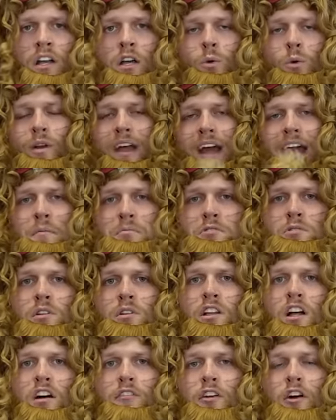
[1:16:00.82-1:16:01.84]
We
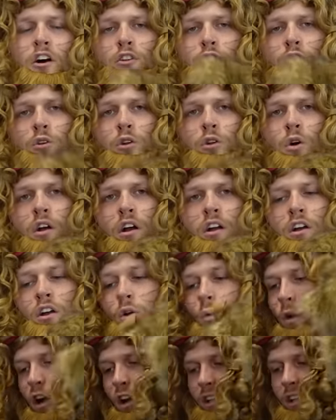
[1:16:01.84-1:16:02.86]
absolutely love y'all. New York,
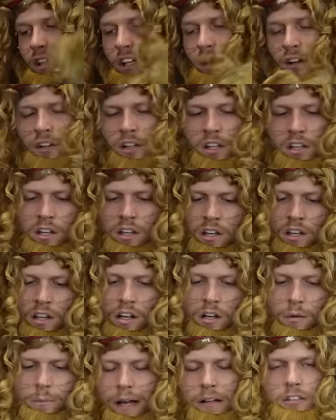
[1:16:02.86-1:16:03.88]
we are literally
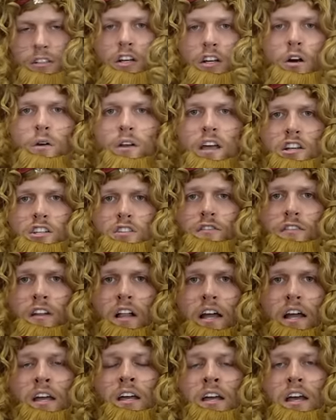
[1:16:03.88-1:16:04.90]
about to go catch a
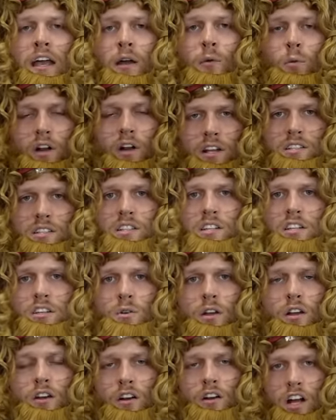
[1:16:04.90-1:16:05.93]
flight, and we're going to see you here in a